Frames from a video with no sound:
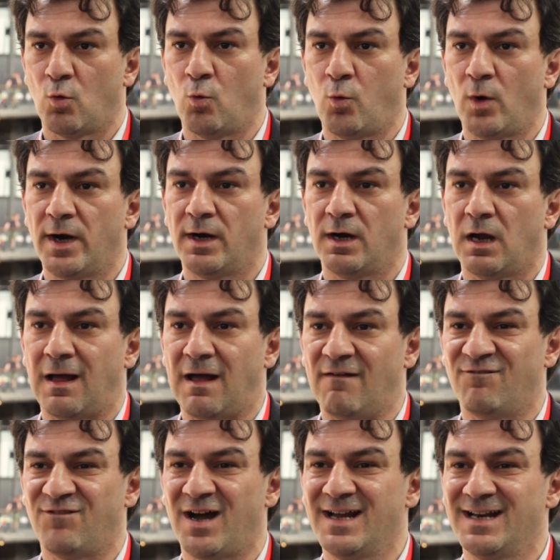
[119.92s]
where
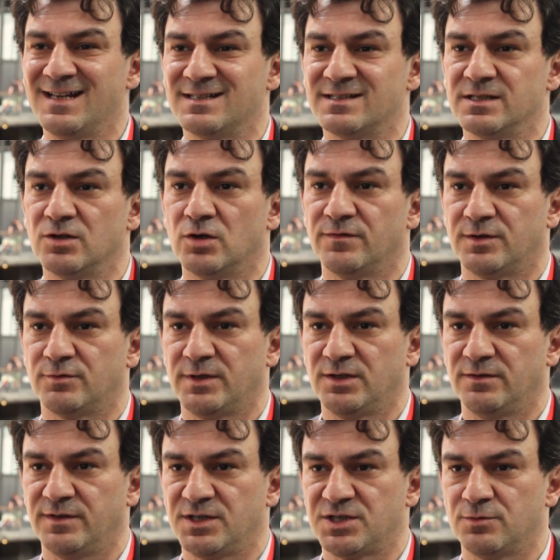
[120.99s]
financing of the
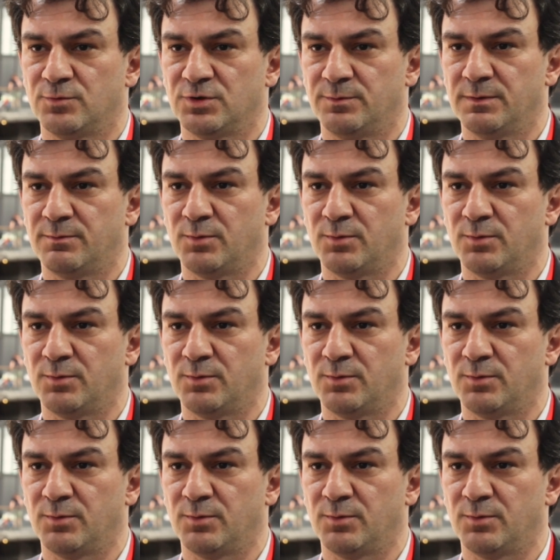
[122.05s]
renovation would be